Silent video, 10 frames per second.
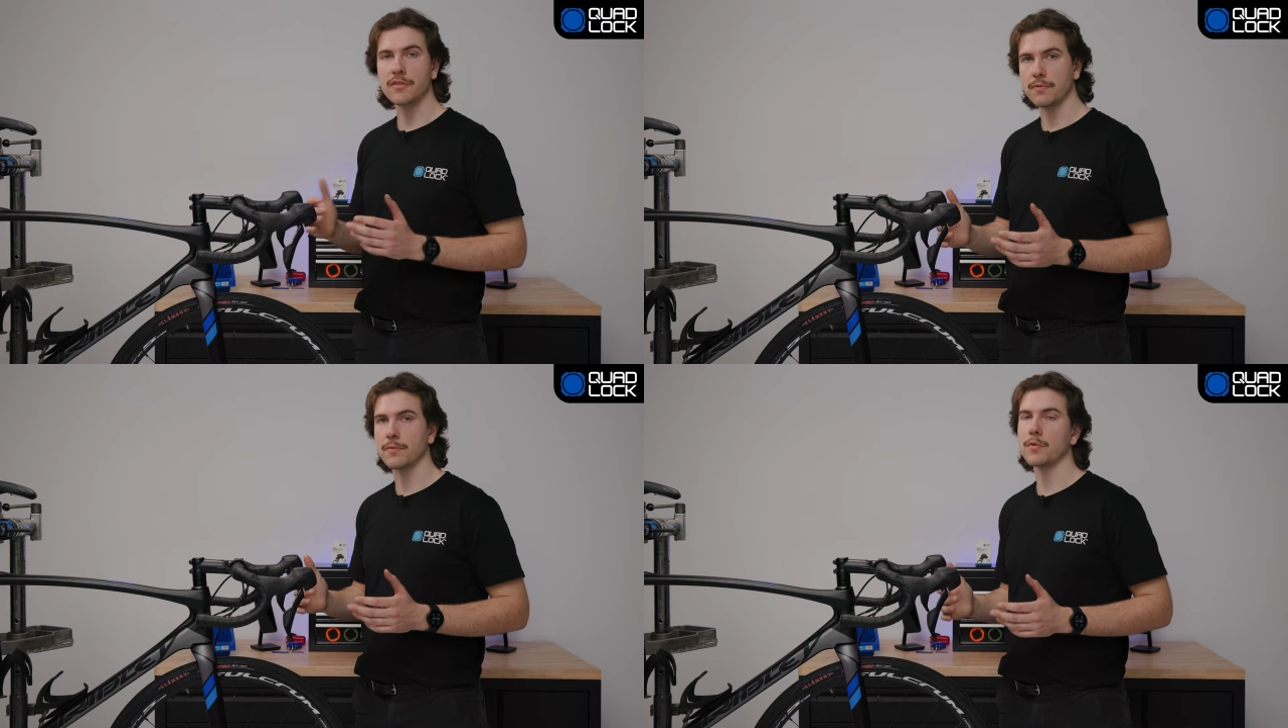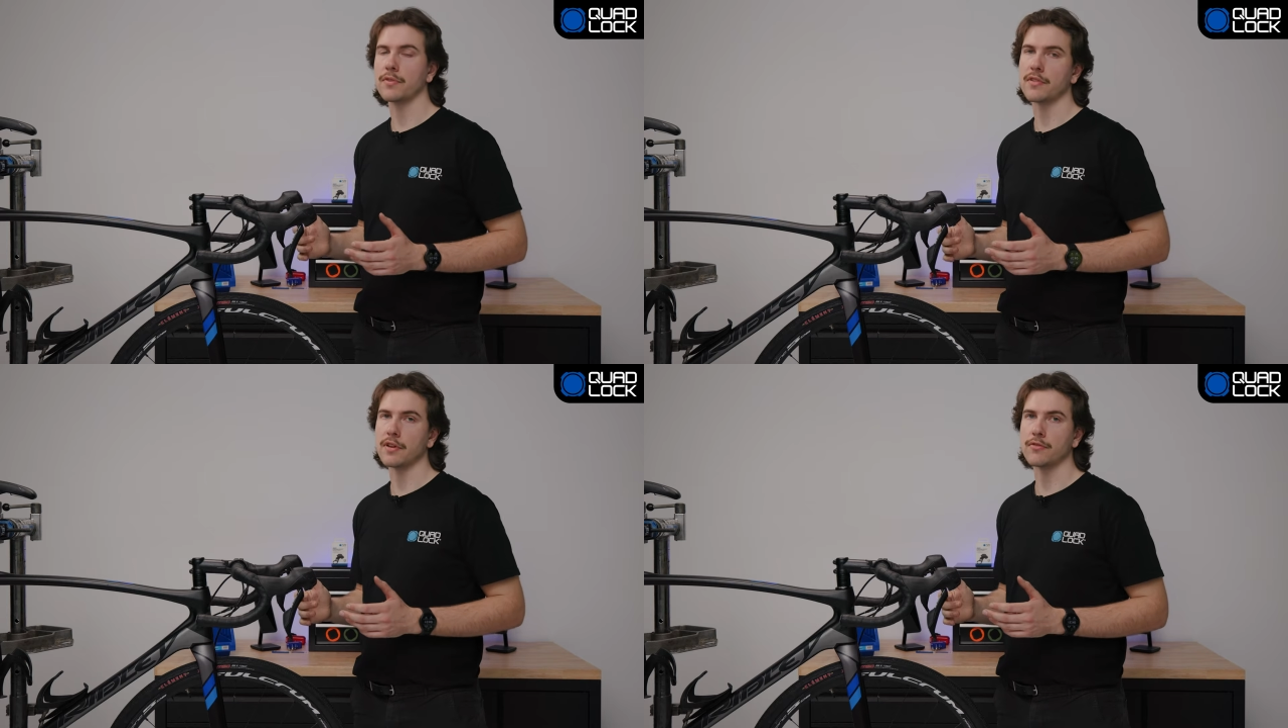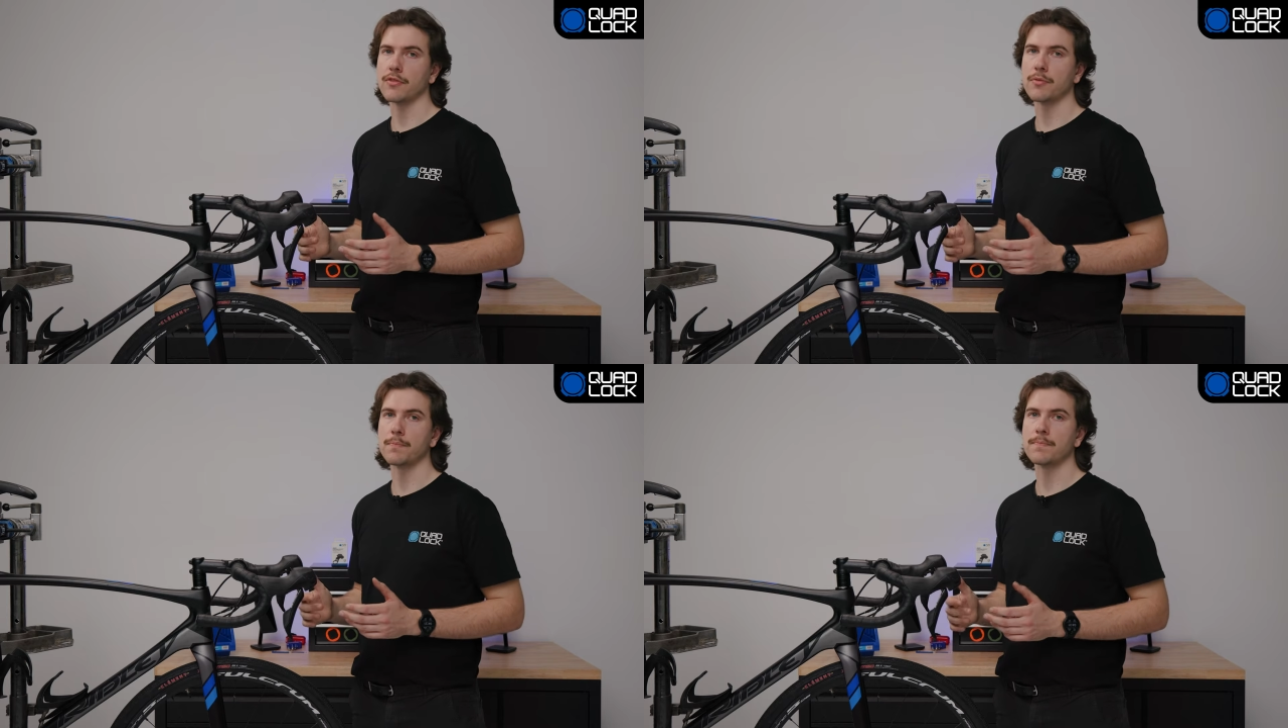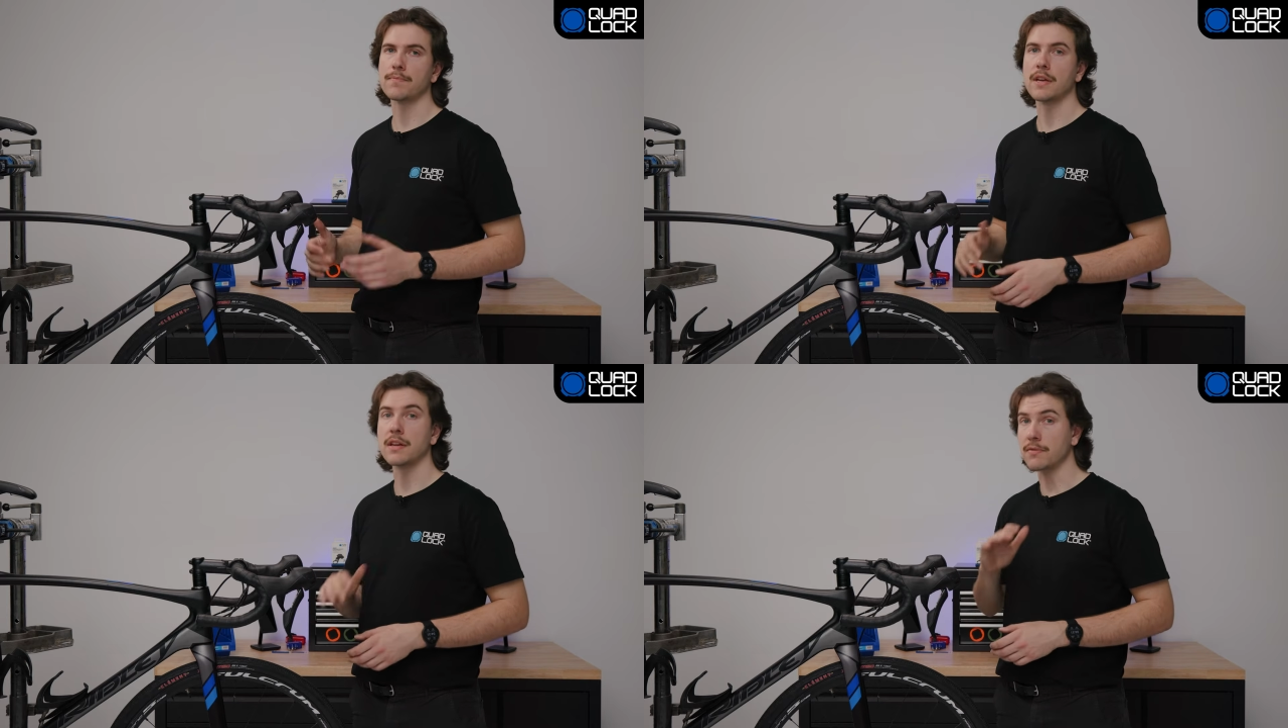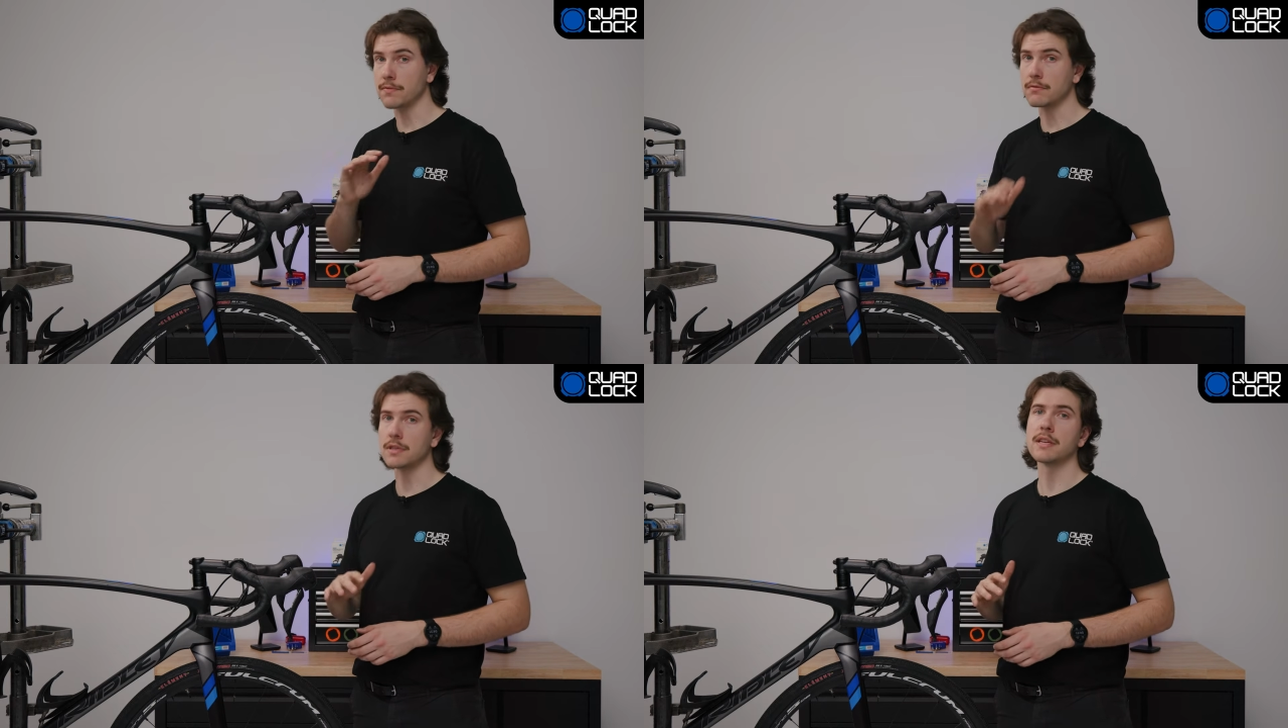to the fork steer tube. It is
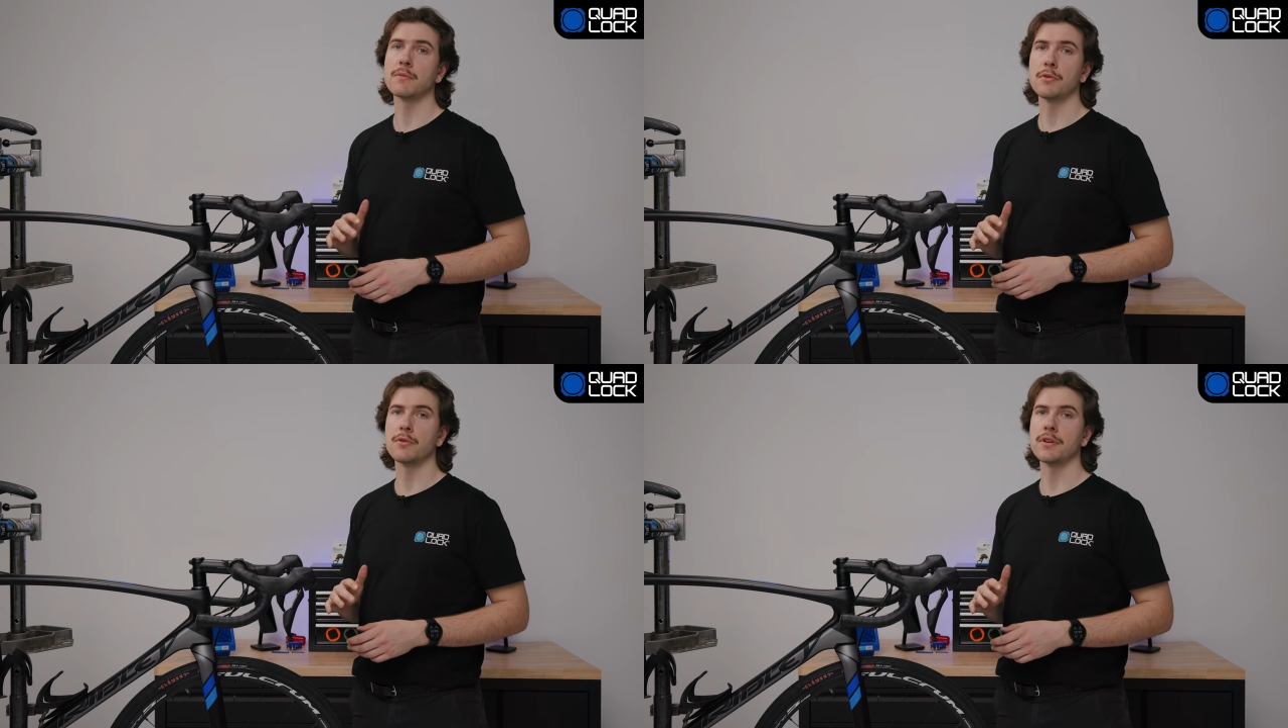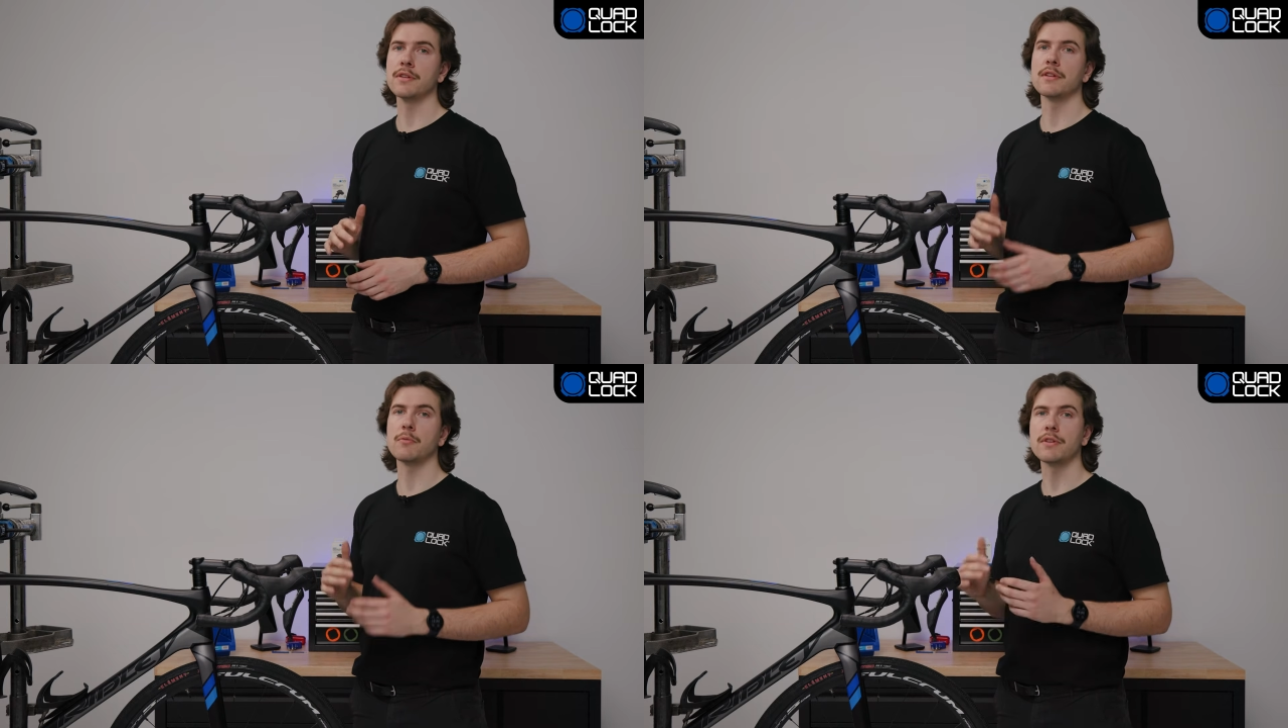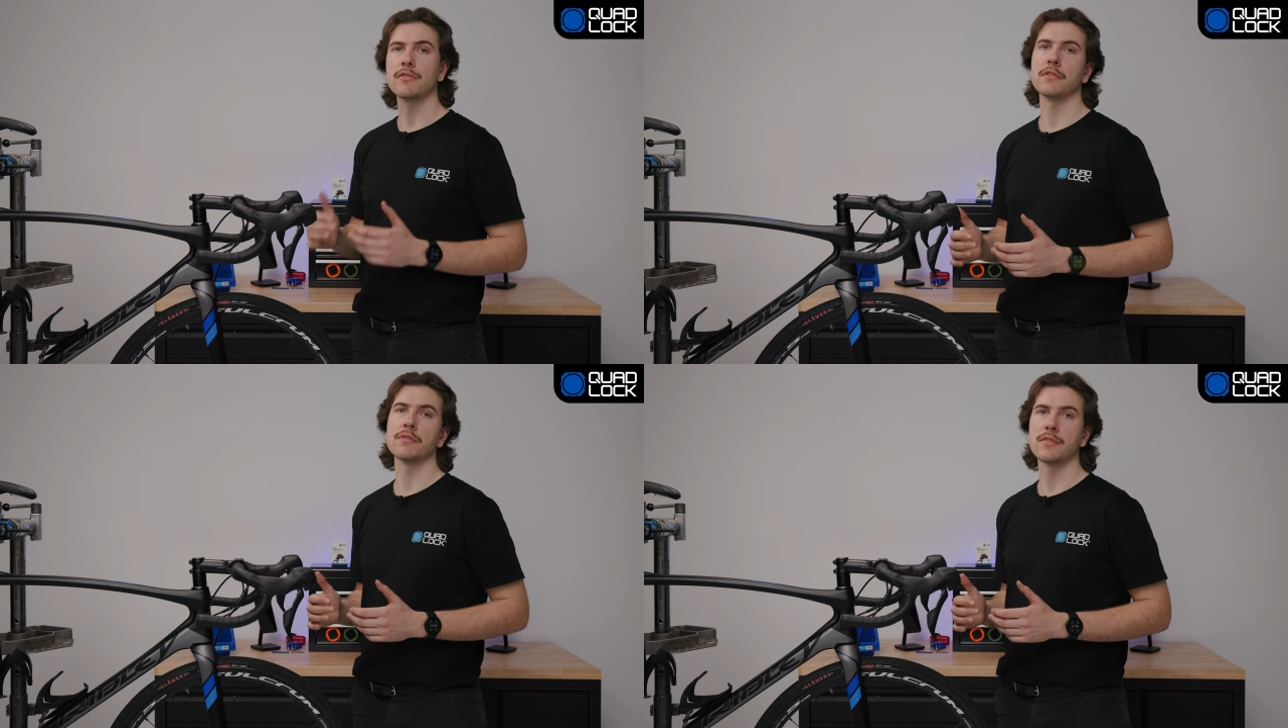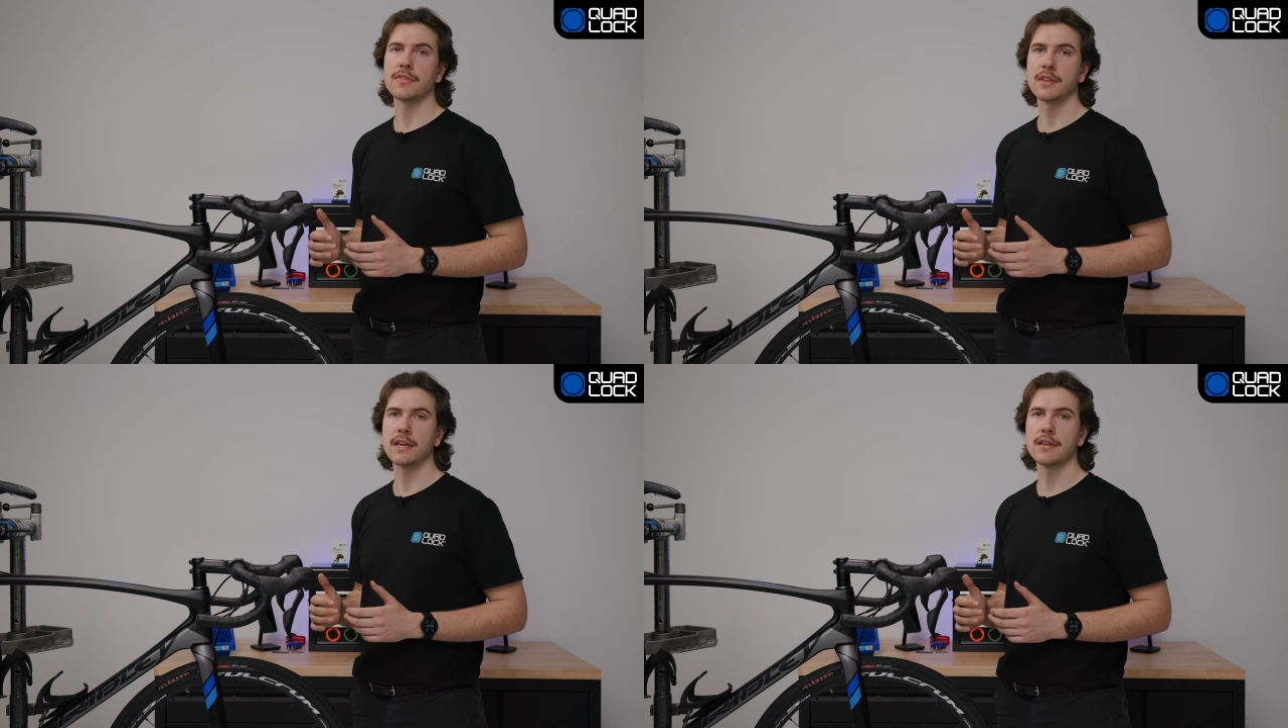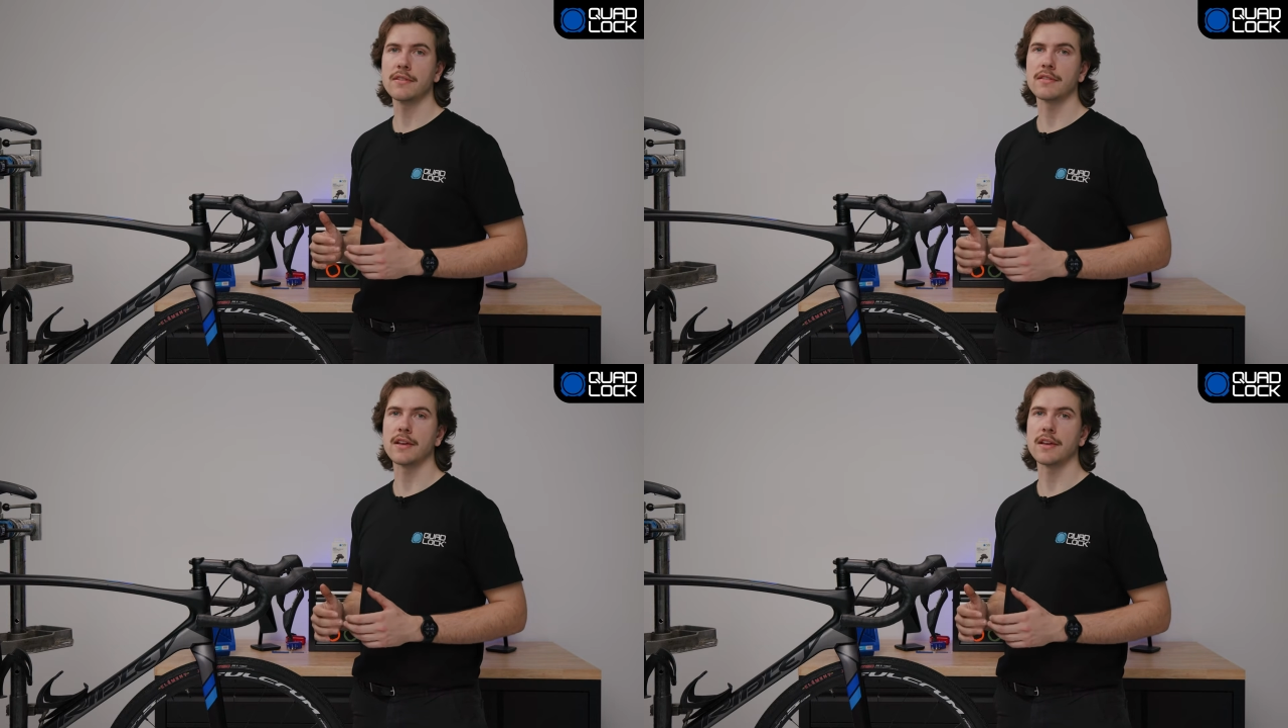really important that we don't loosen these,